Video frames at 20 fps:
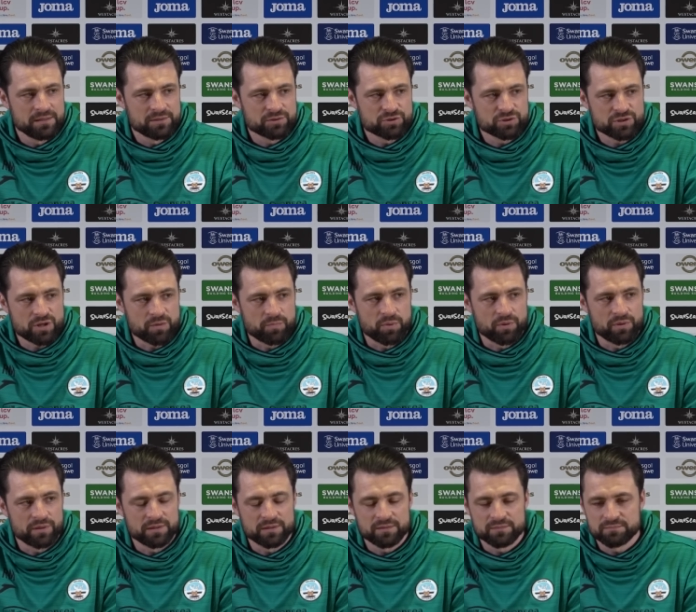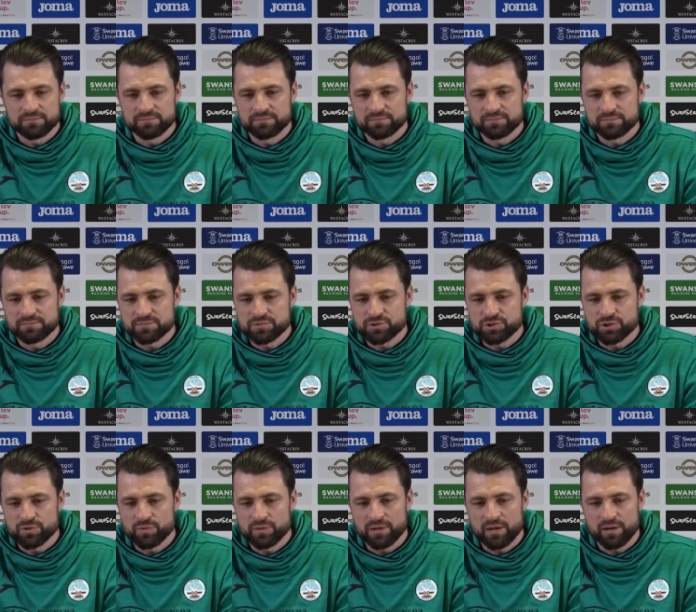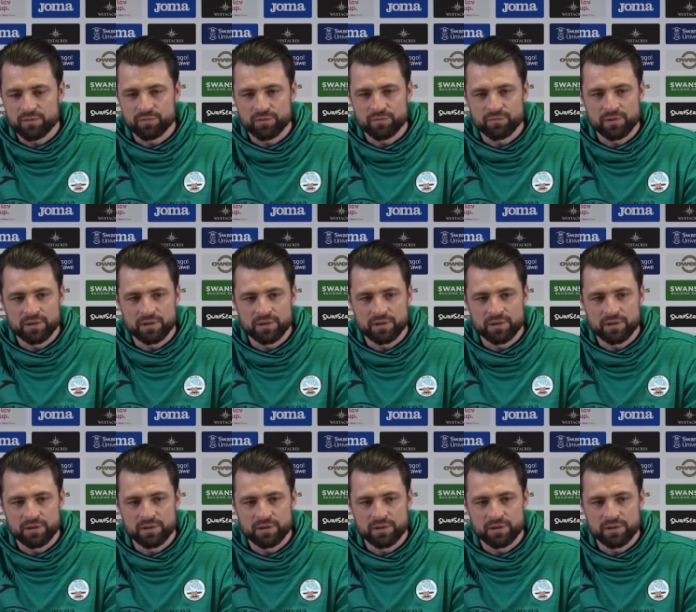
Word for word: just no point in stewing over it.